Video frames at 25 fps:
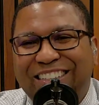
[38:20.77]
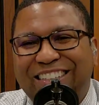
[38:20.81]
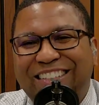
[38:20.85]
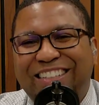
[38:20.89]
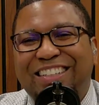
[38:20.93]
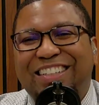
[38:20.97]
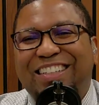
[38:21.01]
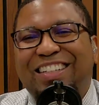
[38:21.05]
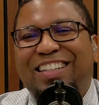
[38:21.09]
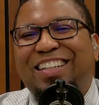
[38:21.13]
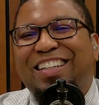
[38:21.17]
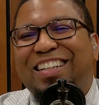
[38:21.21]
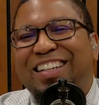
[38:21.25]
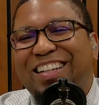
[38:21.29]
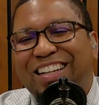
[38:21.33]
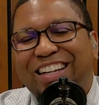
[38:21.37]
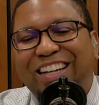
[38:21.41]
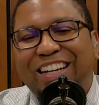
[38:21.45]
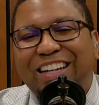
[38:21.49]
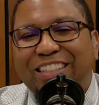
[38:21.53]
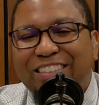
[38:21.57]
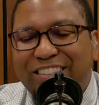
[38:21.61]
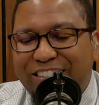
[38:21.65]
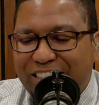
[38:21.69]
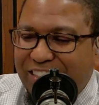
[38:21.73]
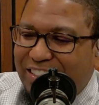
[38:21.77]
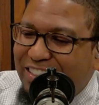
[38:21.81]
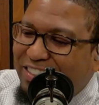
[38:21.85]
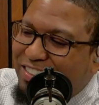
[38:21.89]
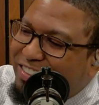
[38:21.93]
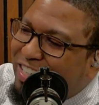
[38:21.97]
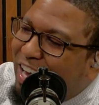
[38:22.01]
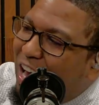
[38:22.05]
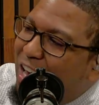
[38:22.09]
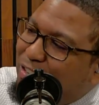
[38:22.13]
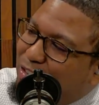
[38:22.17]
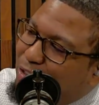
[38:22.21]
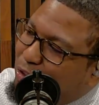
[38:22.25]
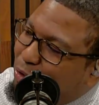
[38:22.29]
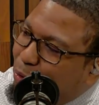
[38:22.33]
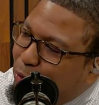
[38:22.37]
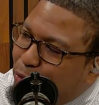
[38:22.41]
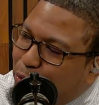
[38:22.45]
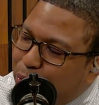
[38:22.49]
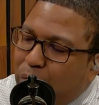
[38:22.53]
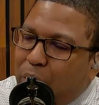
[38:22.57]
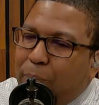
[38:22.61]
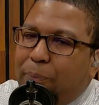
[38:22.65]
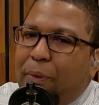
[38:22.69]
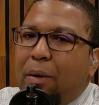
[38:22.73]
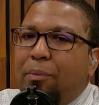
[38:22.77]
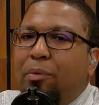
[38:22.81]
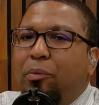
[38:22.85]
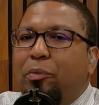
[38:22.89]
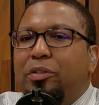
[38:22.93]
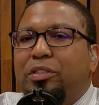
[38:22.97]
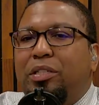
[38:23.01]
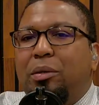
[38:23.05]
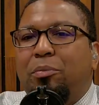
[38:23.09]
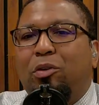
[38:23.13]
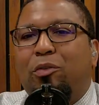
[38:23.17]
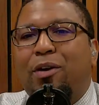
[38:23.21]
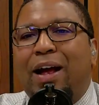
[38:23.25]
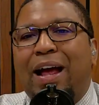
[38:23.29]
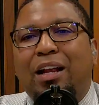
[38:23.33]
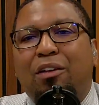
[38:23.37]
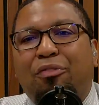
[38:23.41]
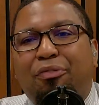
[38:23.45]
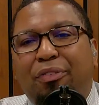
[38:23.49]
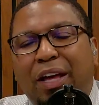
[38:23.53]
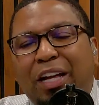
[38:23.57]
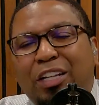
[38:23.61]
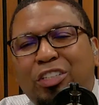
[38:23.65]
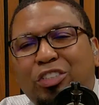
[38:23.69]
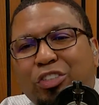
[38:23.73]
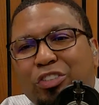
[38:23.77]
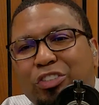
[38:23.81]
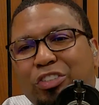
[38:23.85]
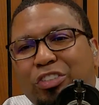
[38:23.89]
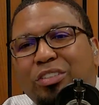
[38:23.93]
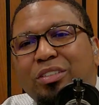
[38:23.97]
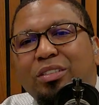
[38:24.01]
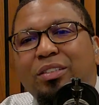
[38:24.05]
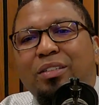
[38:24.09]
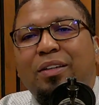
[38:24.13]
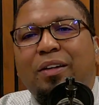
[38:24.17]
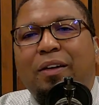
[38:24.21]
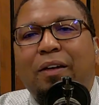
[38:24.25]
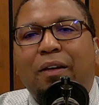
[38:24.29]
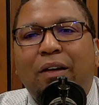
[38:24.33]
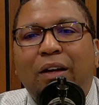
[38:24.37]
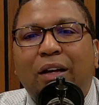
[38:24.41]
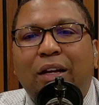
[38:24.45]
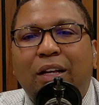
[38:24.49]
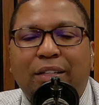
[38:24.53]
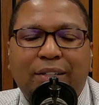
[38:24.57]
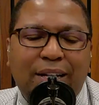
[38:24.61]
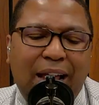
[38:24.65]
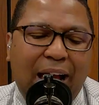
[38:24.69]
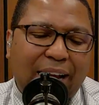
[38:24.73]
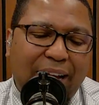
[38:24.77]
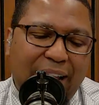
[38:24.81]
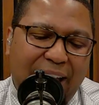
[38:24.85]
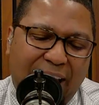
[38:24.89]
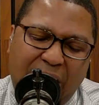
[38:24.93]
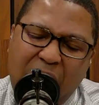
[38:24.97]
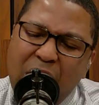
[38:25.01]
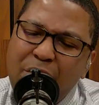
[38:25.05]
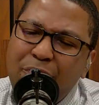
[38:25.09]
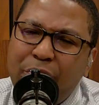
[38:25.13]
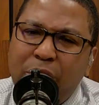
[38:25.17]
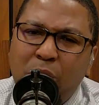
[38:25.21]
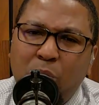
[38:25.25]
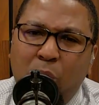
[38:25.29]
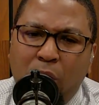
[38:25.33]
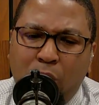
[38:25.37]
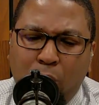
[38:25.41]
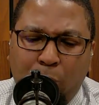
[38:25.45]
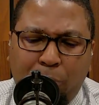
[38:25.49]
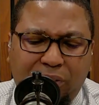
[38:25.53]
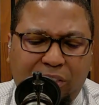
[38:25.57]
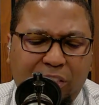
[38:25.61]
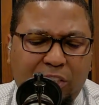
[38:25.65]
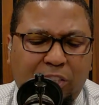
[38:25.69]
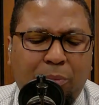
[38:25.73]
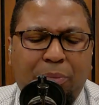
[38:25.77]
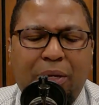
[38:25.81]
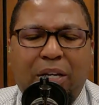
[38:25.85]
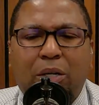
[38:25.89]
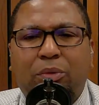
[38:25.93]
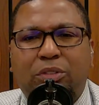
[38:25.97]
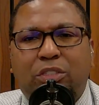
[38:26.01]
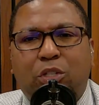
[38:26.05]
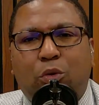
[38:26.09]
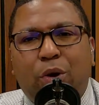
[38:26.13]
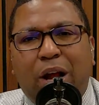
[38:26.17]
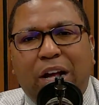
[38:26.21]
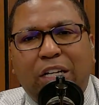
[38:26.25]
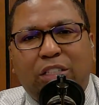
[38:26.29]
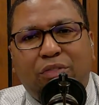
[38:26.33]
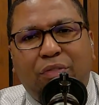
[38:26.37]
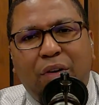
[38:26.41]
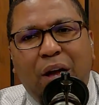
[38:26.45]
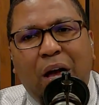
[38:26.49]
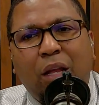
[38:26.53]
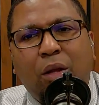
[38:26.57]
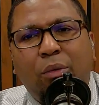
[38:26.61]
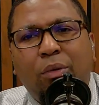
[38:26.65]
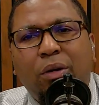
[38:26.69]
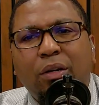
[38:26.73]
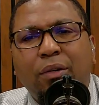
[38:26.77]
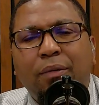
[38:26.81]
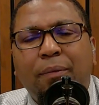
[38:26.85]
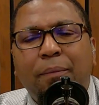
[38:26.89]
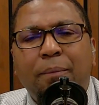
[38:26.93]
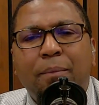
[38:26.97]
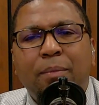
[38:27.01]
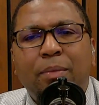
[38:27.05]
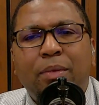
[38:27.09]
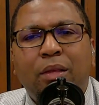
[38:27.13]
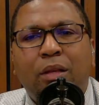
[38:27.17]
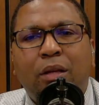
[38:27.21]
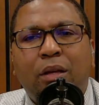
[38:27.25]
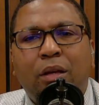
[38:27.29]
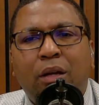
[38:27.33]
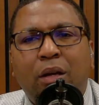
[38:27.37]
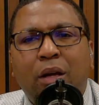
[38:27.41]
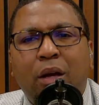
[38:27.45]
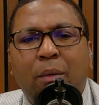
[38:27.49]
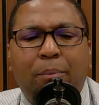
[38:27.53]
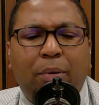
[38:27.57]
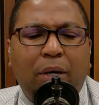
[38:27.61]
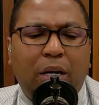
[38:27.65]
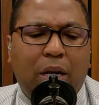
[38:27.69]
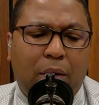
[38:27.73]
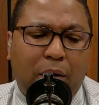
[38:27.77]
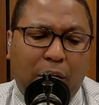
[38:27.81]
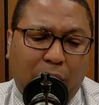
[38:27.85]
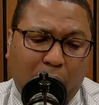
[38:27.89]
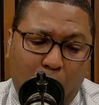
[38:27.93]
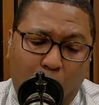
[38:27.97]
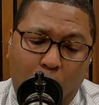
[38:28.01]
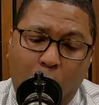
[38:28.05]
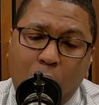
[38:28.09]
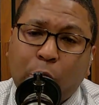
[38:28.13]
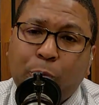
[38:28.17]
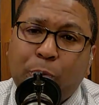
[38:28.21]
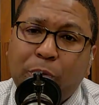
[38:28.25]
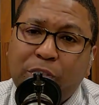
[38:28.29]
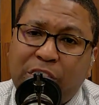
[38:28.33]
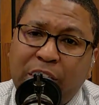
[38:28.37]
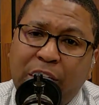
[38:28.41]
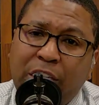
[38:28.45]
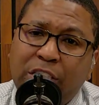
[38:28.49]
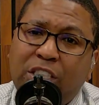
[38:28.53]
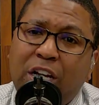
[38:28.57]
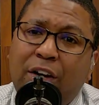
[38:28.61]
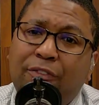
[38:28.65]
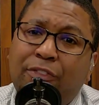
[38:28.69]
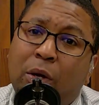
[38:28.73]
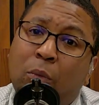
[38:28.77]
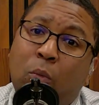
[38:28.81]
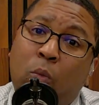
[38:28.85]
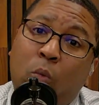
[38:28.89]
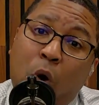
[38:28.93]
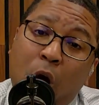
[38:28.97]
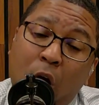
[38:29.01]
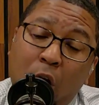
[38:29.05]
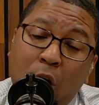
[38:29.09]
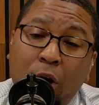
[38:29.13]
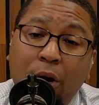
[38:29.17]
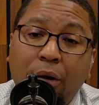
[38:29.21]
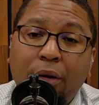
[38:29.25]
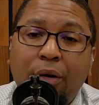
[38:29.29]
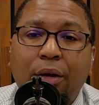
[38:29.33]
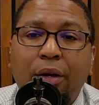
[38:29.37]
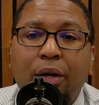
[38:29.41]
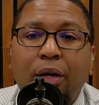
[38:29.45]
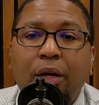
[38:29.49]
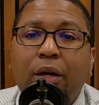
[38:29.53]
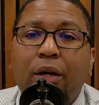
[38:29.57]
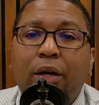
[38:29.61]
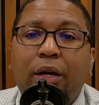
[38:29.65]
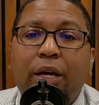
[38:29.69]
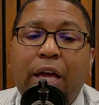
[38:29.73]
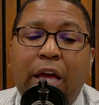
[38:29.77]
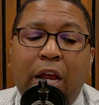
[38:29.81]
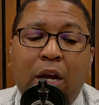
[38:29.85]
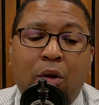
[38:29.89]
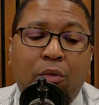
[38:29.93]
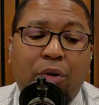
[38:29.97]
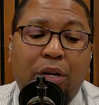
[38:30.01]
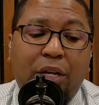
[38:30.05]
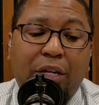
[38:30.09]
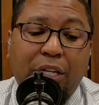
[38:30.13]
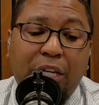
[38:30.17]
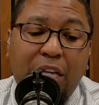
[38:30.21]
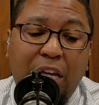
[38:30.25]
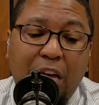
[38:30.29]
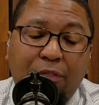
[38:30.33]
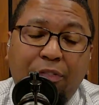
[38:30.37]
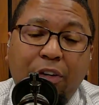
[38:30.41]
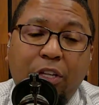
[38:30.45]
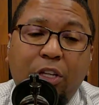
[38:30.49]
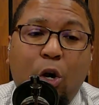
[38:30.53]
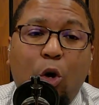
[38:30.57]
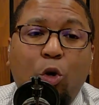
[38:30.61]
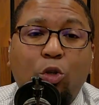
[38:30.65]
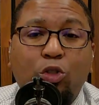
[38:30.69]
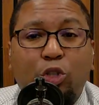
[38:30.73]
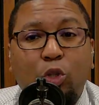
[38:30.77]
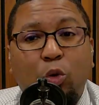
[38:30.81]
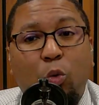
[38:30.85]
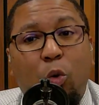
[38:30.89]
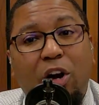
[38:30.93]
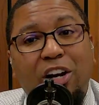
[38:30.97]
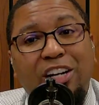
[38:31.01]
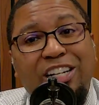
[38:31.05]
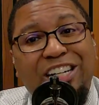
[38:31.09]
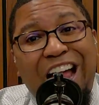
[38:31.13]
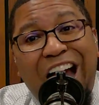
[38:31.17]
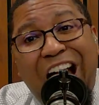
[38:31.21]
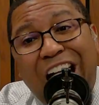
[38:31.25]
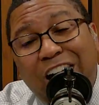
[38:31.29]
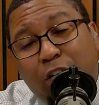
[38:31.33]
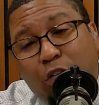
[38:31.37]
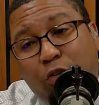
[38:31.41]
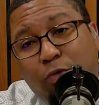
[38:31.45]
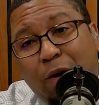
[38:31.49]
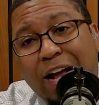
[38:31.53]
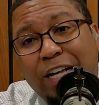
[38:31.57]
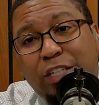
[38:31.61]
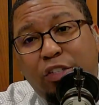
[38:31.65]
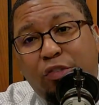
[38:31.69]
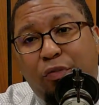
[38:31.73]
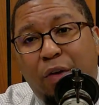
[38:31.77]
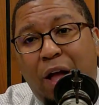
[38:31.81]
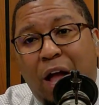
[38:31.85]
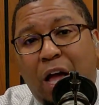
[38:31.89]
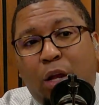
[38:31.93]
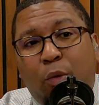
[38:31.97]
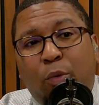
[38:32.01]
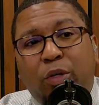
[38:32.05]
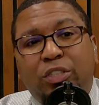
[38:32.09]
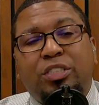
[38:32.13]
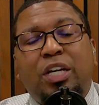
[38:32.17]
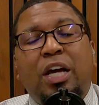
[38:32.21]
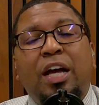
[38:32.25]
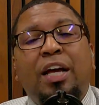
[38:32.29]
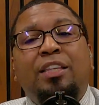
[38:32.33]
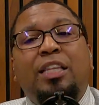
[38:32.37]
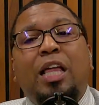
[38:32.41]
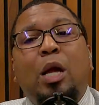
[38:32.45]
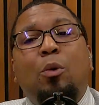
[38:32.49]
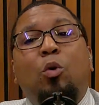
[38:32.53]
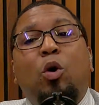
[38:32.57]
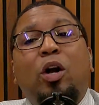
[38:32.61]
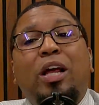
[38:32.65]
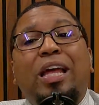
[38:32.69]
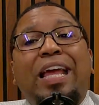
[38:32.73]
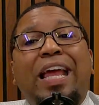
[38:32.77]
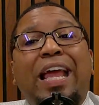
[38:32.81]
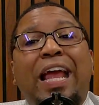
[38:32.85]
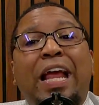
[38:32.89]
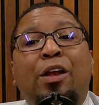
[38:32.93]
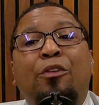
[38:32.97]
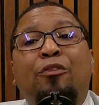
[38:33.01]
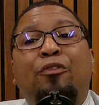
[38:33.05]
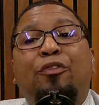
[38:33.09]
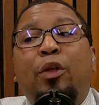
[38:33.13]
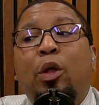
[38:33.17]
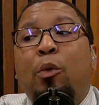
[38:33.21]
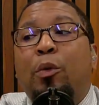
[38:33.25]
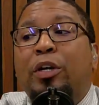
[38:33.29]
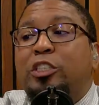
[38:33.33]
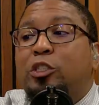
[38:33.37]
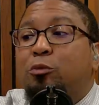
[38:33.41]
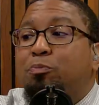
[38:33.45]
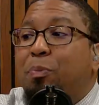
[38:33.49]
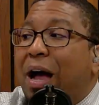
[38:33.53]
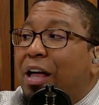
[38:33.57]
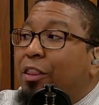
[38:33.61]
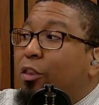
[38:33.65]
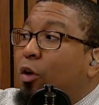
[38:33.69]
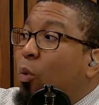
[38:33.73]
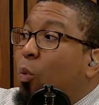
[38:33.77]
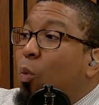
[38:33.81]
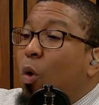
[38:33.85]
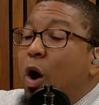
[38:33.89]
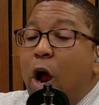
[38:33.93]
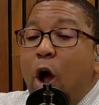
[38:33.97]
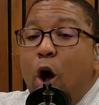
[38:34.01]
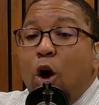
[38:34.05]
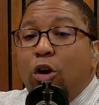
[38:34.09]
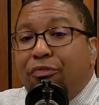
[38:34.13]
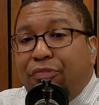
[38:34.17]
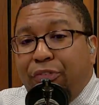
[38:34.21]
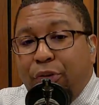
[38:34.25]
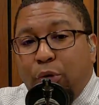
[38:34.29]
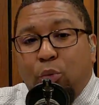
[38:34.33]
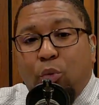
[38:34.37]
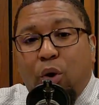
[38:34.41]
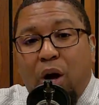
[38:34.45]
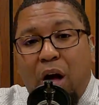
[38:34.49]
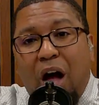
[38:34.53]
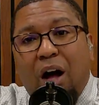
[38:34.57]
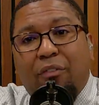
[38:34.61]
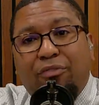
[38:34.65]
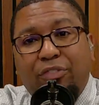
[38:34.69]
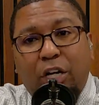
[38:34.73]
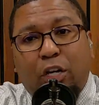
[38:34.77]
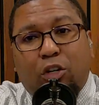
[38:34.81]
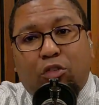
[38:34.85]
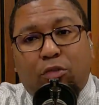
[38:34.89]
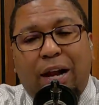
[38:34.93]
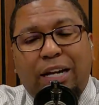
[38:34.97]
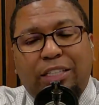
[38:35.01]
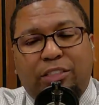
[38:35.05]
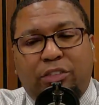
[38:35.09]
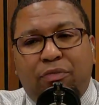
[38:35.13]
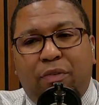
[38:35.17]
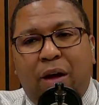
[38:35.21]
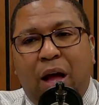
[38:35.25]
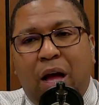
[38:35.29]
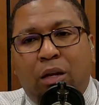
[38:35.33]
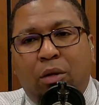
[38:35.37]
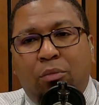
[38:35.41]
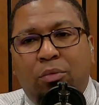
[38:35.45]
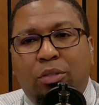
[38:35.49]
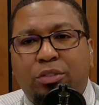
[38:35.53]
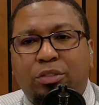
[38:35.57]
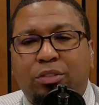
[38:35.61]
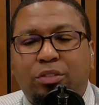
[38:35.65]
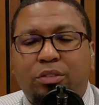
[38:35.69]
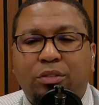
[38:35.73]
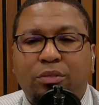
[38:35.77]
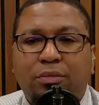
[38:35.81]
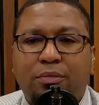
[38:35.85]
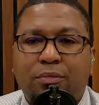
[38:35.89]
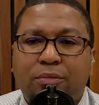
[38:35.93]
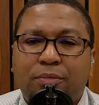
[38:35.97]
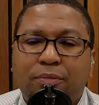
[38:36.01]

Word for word: to this constitutional republic with democratic features. Not everyone who participated was a Christ follower, but a large percentage of them were. And even those who were not Christ followers, they were influenced by the worldview of the Christ followers.